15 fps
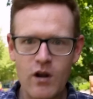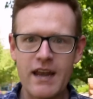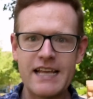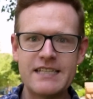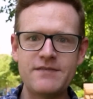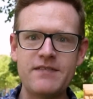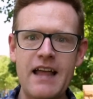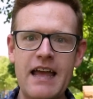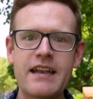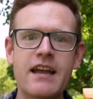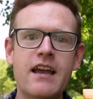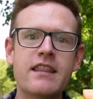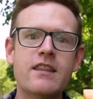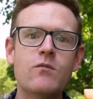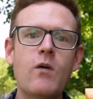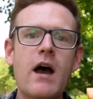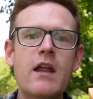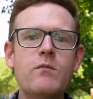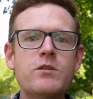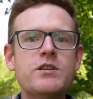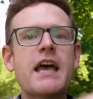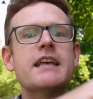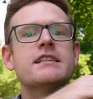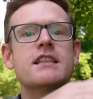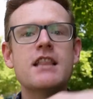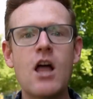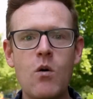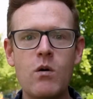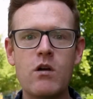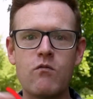less flat than one which has
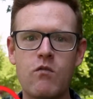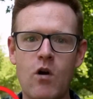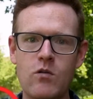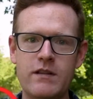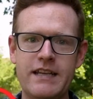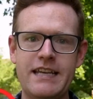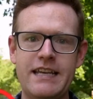lower rolling